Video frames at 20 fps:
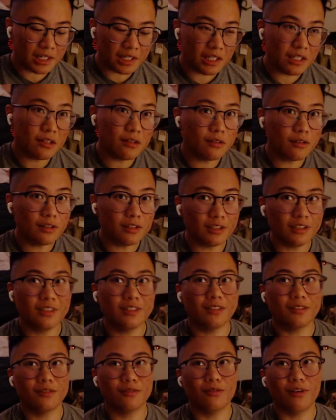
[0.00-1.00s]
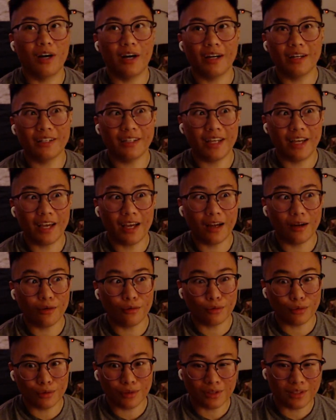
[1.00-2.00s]
Even if I can't
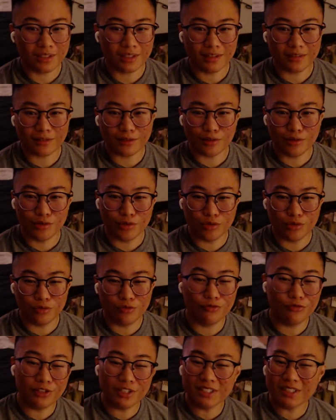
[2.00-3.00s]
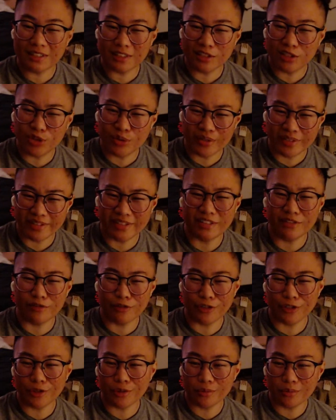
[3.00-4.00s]
really physically do anything for
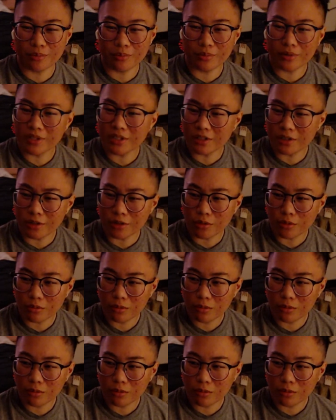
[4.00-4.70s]
you. But you know,